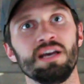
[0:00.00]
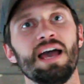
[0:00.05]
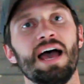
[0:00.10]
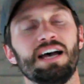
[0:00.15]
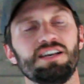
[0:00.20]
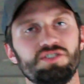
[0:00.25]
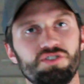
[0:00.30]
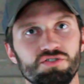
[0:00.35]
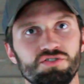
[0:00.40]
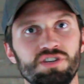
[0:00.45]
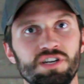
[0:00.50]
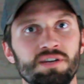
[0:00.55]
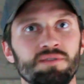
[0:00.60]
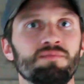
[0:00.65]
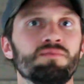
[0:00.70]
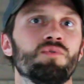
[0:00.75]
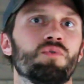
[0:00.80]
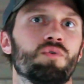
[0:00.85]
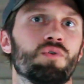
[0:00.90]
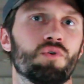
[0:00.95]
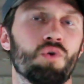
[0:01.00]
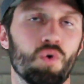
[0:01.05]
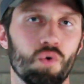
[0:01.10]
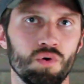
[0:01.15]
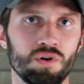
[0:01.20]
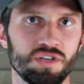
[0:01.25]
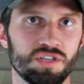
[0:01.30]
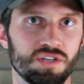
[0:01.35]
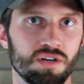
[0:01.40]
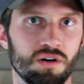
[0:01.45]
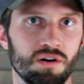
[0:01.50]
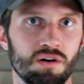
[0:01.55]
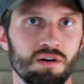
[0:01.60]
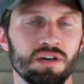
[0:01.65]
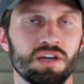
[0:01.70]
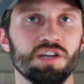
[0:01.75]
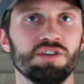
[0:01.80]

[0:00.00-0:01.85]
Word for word: estrogen or cortisol